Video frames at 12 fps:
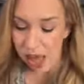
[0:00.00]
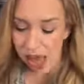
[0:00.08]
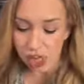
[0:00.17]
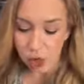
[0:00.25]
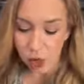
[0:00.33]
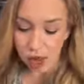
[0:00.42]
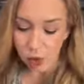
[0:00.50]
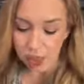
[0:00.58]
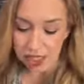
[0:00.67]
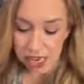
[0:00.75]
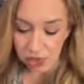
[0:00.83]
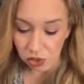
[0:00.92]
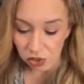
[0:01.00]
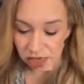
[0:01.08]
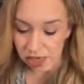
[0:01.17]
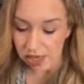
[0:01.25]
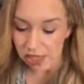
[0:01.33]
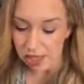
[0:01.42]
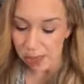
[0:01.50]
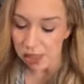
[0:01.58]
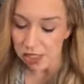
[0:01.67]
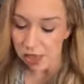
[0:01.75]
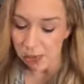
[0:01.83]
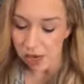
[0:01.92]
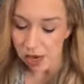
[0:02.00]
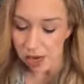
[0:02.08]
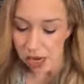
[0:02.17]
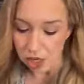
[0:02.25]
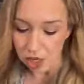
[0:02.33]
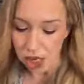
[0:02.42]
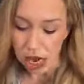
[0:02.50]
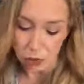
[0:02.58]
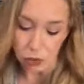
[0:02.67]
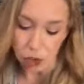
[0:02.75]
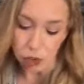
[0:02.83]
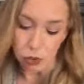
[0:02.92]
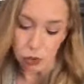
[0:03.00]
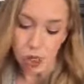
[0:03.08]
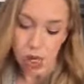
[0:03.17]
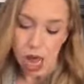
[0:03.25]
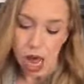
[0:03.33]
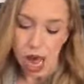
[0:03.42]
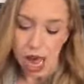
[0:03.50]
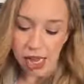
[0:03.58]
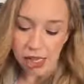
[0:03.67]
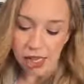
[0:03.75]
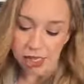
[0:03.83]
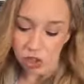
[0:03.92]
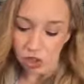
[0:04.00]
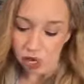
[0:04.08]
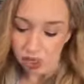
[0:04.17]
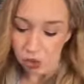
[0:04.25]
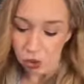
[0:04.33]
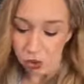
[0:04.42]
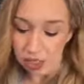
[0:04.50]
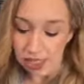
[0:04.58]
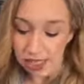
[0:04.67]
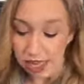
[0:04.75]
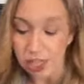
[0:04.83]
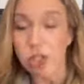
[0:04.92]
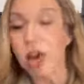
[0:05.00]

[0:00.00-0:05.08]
I know how to re-download things on TPT, but I'm not sure how to on the Teacher Next Door site.